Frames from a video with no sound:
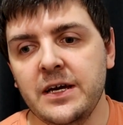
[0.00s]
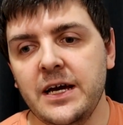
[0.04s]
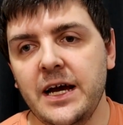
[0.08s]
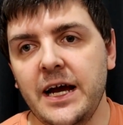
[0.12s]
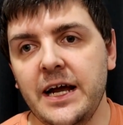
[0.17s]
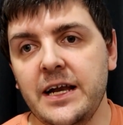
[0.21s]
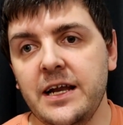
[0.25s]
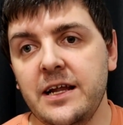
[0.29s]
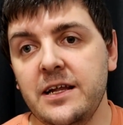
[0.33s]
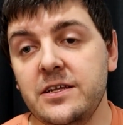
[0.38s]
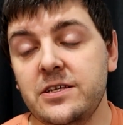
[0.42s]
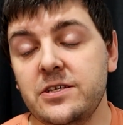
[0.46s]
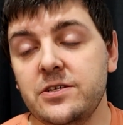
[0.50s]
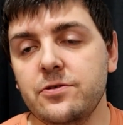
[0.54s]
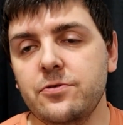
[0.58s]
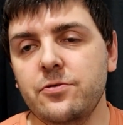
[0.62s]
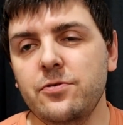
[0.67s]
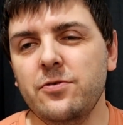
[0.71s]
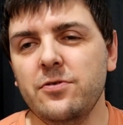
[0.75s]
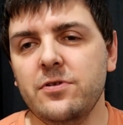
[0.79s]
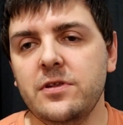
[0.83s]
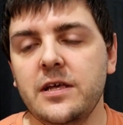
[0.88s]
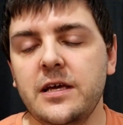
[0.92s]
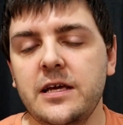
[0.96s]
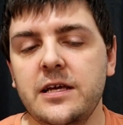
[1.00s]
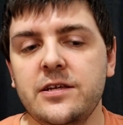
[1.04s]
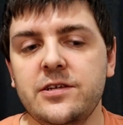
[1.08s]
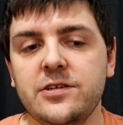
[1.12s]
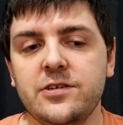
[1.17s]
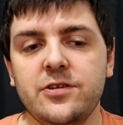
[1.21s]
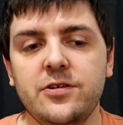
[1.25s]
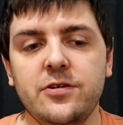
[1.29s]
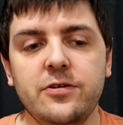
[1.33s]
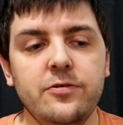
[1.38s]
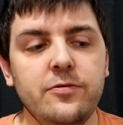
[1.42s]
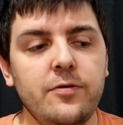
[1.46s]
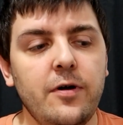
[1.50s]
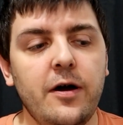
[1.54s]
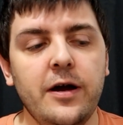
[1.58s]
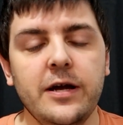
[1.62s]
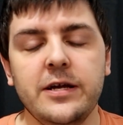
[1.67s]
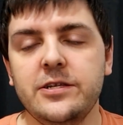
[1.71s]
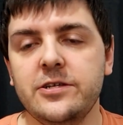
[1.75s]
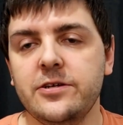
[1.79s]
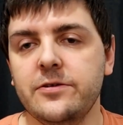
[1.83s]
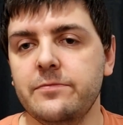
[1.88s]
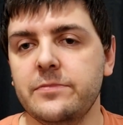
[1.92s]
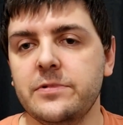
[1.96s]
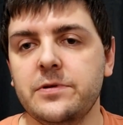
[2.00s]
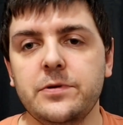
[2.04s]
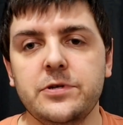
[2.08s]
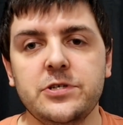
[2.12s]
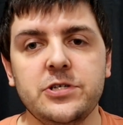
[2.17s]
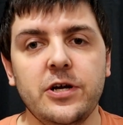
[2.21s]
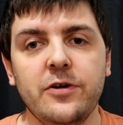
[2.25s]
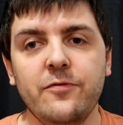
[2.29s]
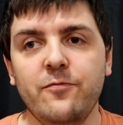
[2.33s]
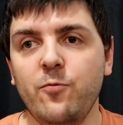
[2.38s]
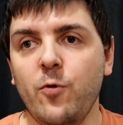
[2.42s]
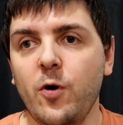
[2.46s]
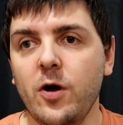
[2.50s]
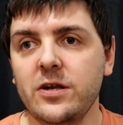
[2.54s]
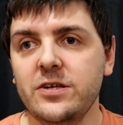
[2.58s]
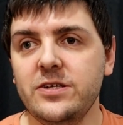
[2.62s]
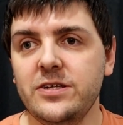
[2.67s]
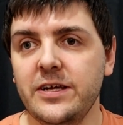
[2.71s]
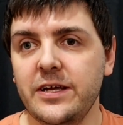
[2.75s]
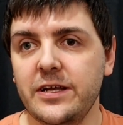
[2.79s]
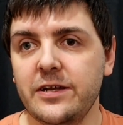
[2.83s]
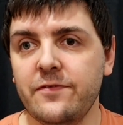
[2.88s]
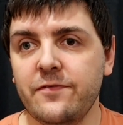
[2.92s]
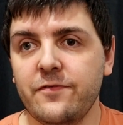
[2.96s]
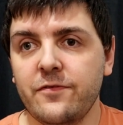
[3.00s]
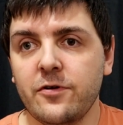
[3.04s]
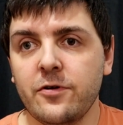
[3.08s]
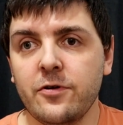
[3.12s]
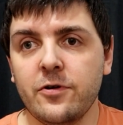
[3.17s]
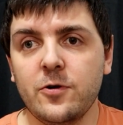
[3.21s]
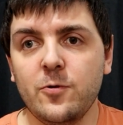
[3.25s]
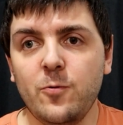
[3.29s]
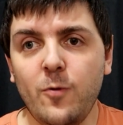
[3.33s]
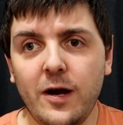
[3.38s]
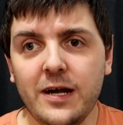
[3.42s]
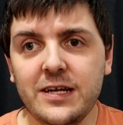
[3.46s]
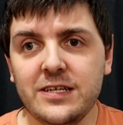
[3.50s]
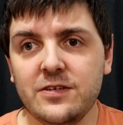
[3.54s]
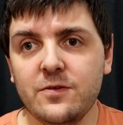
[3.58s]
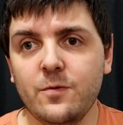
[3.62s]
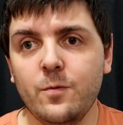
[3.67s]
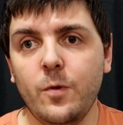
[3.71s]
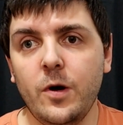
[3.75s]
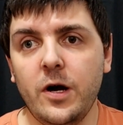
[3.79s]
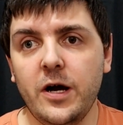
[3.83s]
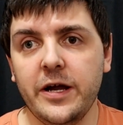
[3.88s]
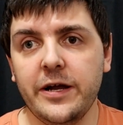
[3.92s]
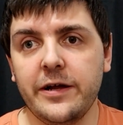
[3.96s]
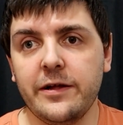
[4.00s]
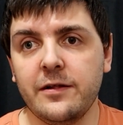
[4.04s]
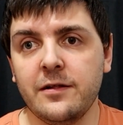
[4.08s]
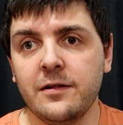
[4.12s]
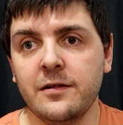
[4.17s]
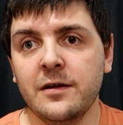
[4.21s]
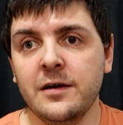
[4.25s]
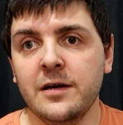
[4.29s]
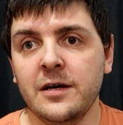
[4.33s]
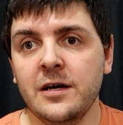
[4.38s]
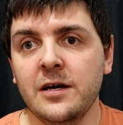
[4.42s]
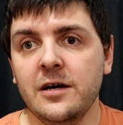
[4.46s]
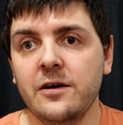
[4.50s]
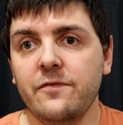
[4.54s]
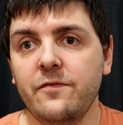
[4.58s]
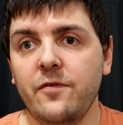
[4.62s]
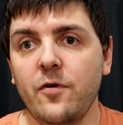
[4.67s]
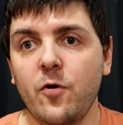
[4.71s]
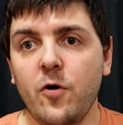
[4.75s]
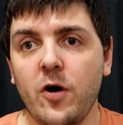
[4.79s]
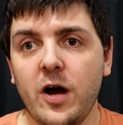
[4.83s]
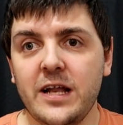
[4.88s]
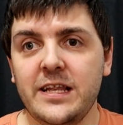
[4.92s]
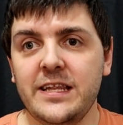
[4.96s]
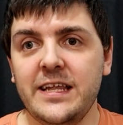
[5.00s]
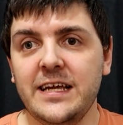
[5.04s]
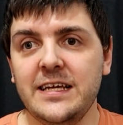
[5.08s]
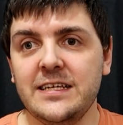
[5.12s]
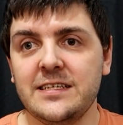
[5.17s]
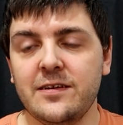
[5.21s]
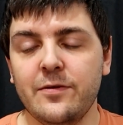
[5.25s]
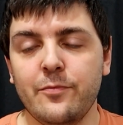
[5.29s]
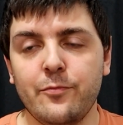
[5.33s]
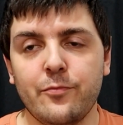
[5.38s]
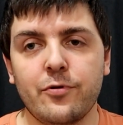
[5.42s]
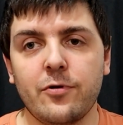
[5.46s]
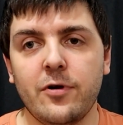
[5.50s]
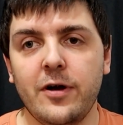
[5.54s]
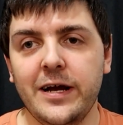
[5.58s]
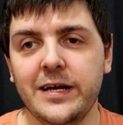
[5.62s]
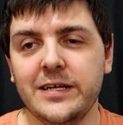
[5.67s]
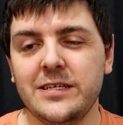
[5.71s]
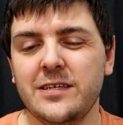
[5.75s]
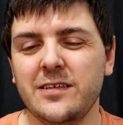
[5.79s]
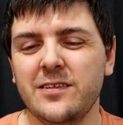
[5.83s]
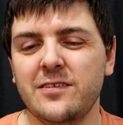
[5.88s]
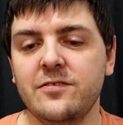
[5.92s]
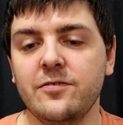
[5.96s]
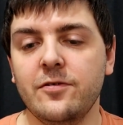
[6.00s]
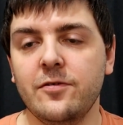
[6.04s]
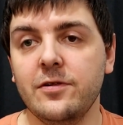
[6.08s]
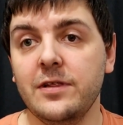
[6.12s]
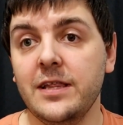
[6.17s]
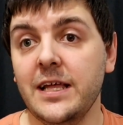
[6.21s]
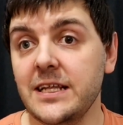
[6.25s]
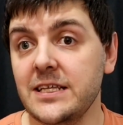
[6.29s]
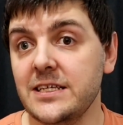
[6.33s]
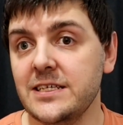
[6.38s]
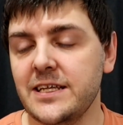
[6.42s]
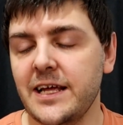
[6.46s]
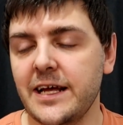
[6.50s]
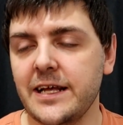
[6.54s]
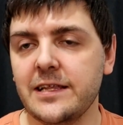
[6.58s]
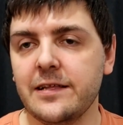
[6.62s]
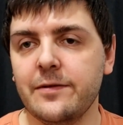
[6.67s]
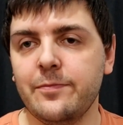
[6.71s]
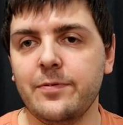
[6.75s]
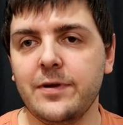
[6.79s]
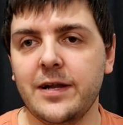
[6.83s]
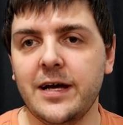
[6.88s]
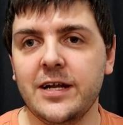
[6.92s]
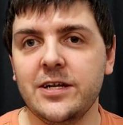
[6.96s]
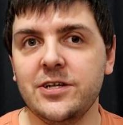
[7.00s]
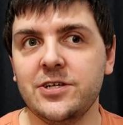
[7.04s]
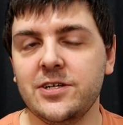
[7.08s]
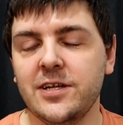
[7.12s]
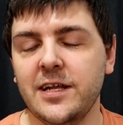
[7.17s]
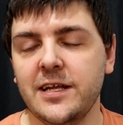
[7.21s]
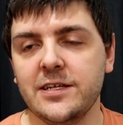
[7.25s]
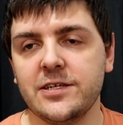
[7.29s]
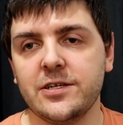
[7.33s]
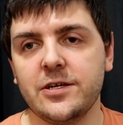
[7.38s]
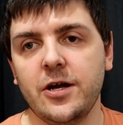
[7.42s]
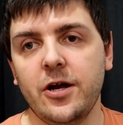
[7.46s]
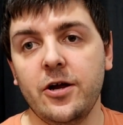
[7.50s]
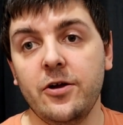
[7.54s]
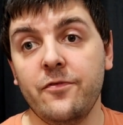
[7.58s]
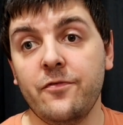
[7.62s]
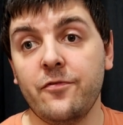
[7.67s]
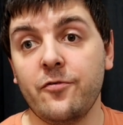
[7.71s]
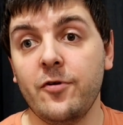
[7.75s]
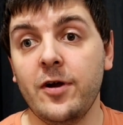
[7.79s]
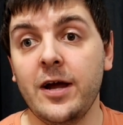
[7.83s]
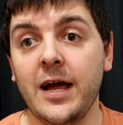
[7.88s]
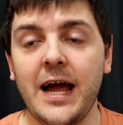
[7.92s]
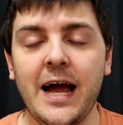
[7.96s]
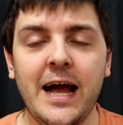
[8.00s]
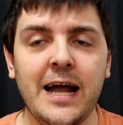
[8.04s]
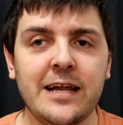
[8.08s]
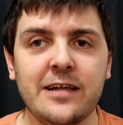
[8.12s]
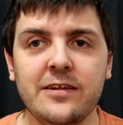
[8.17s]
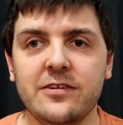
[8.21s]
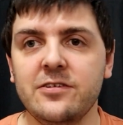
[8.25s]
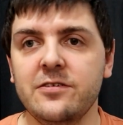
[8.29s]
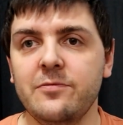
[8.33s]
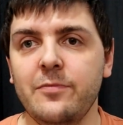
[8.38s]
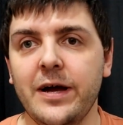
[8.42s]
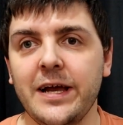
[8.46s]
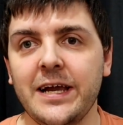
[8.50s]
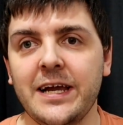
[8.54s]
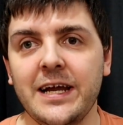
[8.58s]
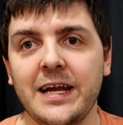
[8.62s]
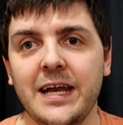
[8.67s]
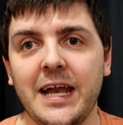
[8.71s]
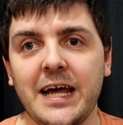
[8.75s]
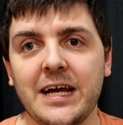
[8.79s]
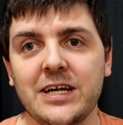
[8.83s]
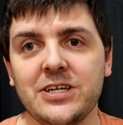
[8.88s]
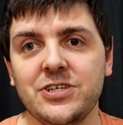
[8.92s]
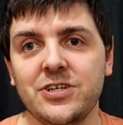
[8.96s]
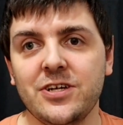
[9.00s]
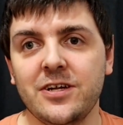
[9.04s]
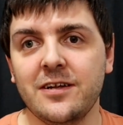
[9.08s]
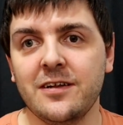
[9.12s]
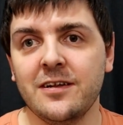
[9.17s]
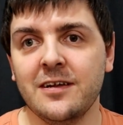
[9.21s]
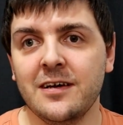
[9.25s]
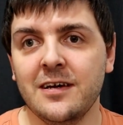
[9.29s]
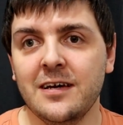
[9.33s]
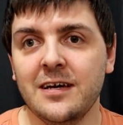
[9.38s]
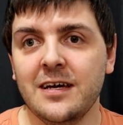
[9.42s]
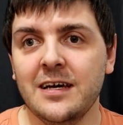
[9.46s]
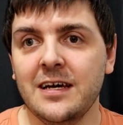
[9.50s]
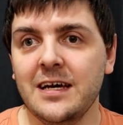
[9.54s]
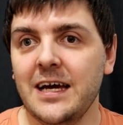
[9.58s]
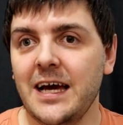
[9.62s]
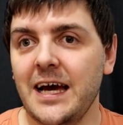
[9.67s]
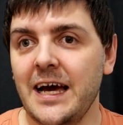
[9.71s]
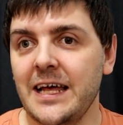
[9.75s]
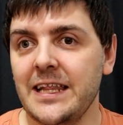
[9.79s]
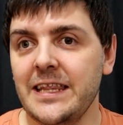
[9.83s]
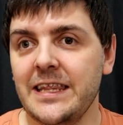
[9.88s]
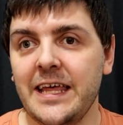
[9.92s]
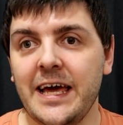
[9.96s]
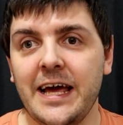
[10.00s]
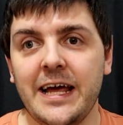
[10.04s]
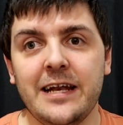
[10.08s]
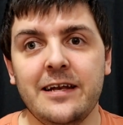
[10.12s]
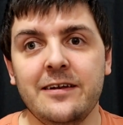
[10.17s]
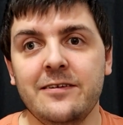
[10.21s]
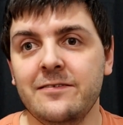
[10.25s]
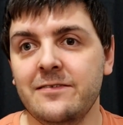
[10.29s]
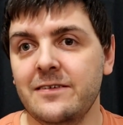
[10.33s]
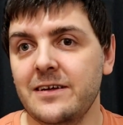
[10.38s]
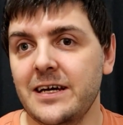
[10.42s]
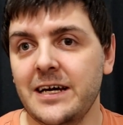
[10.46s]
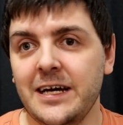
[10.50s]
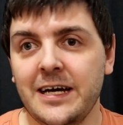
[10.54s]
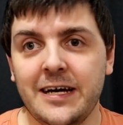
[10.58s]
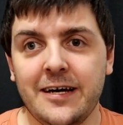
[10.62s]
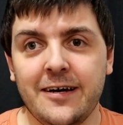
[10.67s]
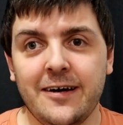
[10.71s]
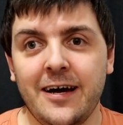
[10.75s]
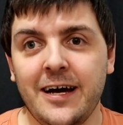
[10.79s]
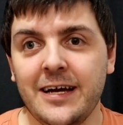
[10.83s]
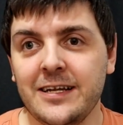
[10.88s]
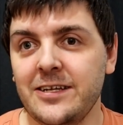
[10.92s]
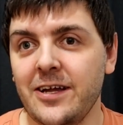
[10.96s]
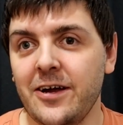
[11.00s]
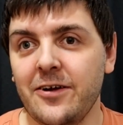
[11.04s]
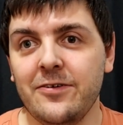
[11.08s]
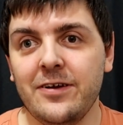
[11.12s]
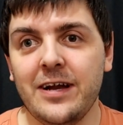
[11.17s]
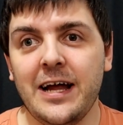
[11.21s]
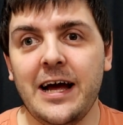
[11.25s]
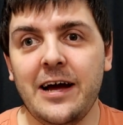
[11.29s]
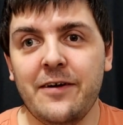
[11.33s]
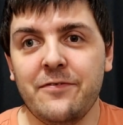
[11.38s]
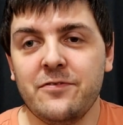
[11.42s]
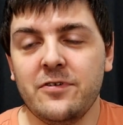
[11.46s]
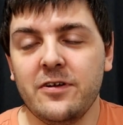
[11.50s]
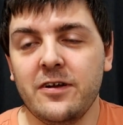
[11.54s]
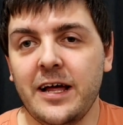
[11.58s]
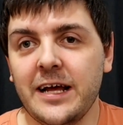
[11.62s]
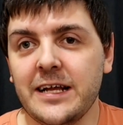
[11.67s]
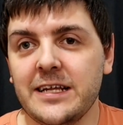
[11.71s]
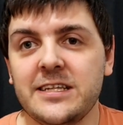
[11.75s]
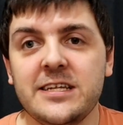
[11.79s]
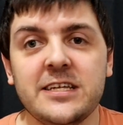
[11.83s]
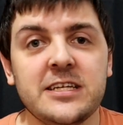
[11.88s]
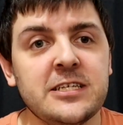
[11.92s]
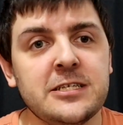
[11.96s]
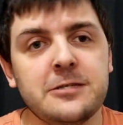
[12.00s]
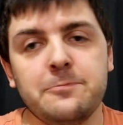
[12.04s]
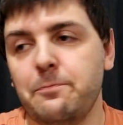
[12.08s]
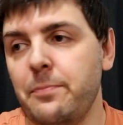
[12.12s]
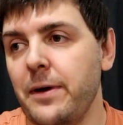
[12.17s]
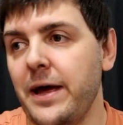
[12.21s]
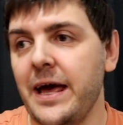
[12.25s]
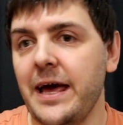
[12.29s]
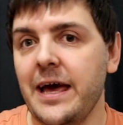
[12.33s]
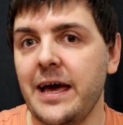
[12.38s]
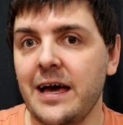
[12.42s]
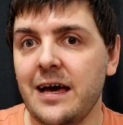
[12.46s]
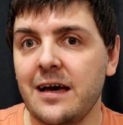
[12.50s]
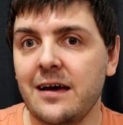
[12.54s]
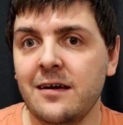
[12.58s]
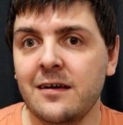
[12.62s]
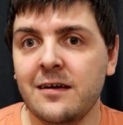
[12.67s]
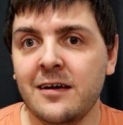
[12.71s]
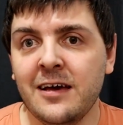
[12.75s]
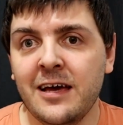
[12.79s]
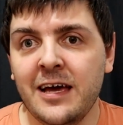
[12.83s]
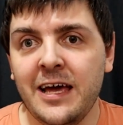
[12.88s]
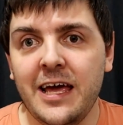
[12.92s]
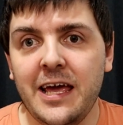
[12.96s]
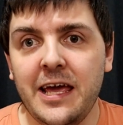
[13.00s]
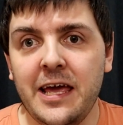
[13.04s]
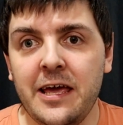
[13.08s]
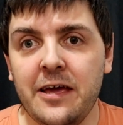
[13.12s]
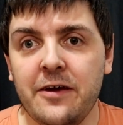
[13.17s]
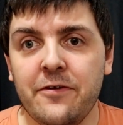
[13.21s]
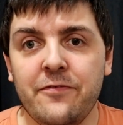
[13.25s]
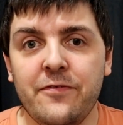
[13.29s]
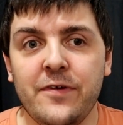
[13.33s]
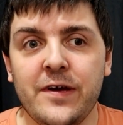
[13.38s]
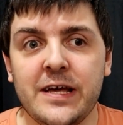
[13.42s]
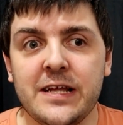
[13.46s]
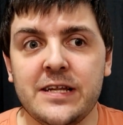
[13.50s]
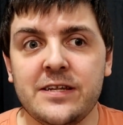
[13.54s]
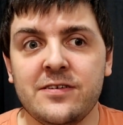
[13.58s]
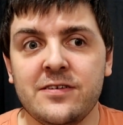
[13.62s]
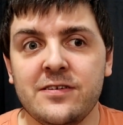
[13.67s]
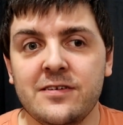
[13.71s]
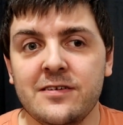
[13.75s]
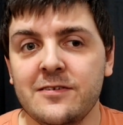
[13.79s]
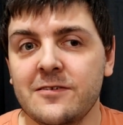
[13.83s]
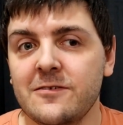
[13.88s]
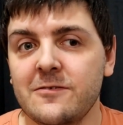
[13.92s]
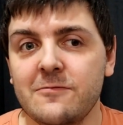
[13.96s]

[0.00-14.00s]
and then saw these two items which I've wanted for quite a while for a decent price and thought, let's take the plunge, let's go for it, add it to my collection, and then I don't have to despair if it